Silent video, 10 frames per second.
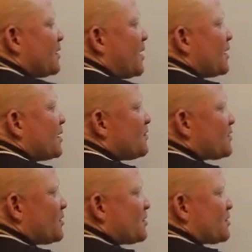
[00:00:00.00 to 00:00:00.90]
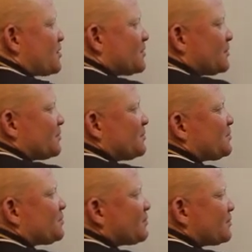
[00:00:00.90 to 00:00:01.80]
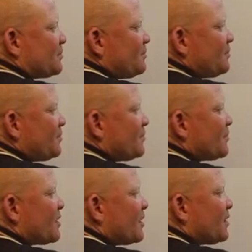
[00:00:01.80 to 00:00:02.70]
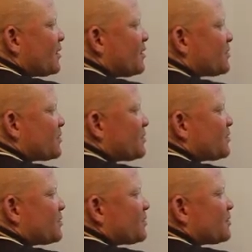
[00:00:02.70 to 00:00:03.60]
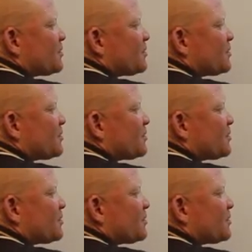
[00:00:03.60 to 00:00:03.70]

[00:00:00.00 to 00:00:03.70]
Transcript: That gives us 10,000